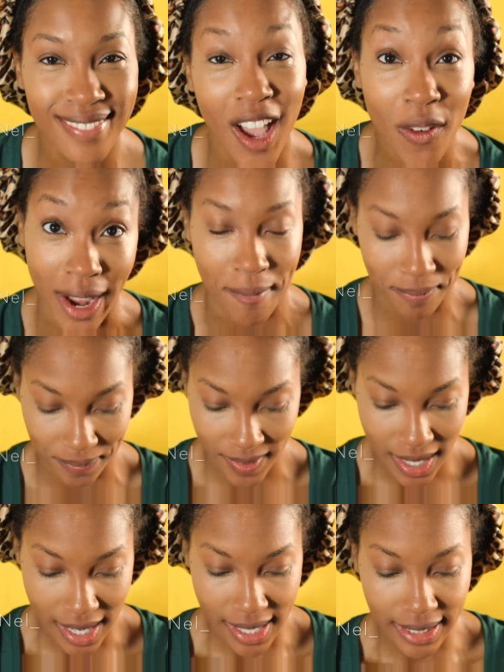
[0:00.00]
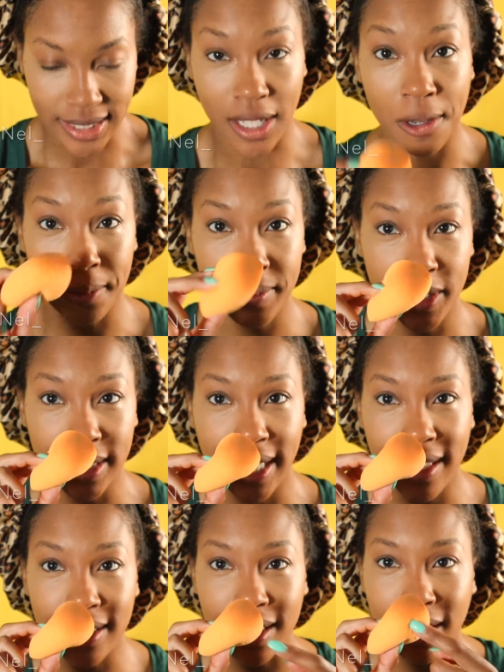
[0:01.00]
Okay, So you
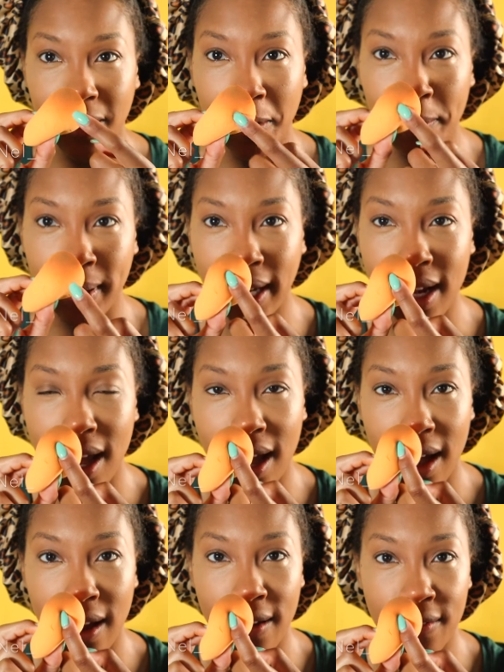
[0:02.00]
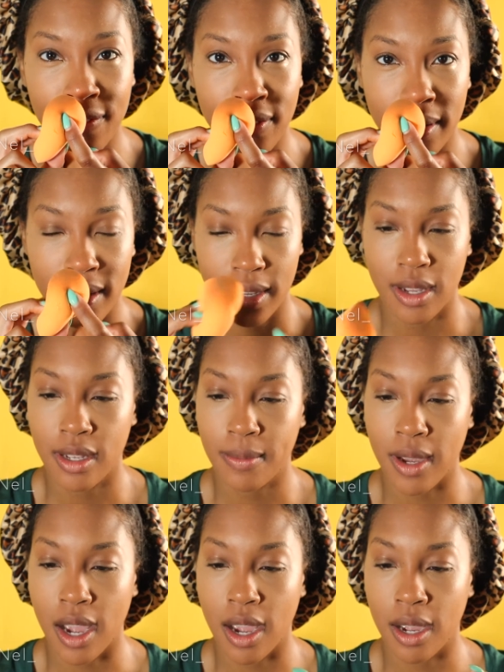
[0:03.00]
see there's a little bit of
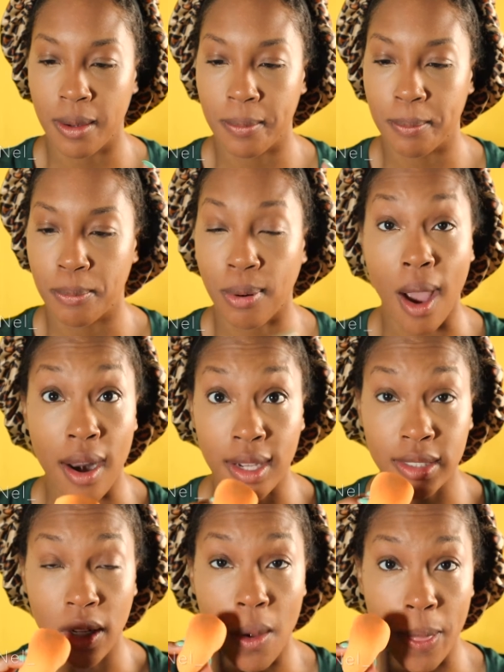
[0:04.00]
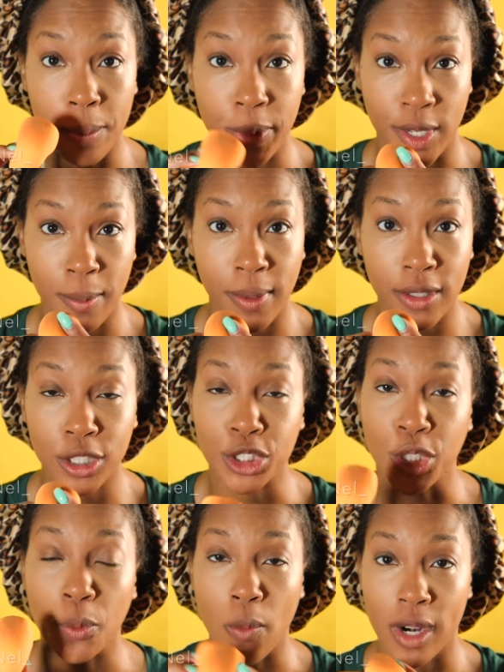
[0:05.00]
product on the beauty blender,
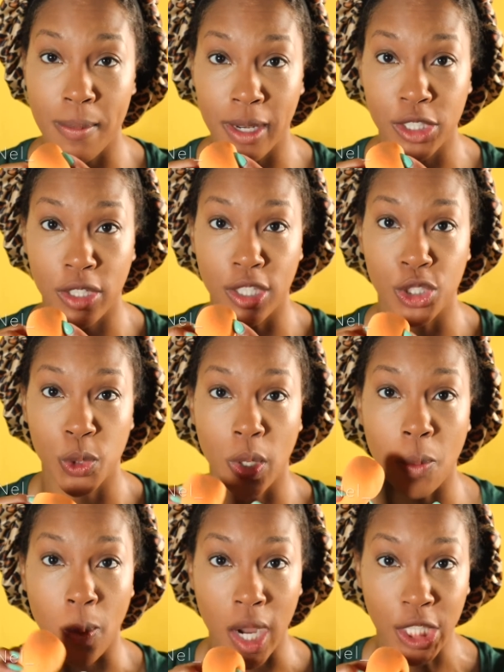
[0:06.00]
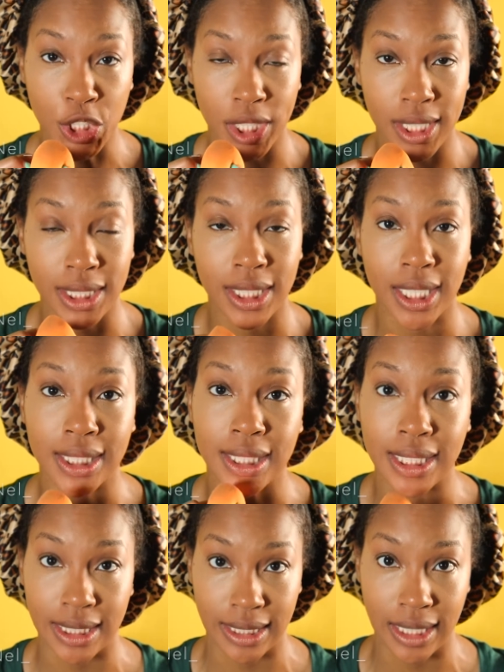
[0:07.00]
so you want to make sure that you are washing this
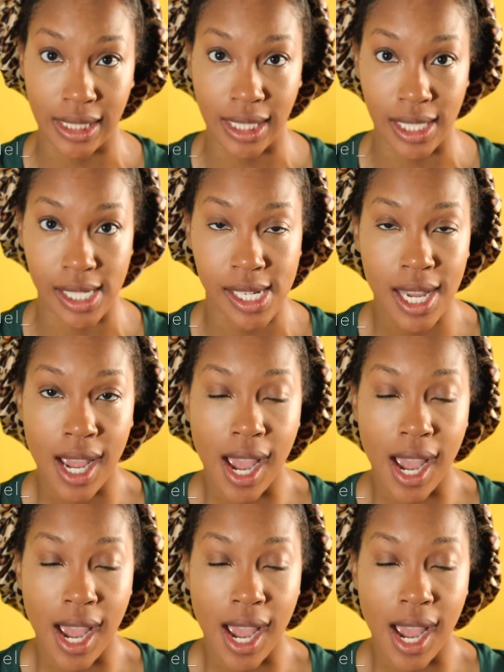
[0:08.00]
consistently.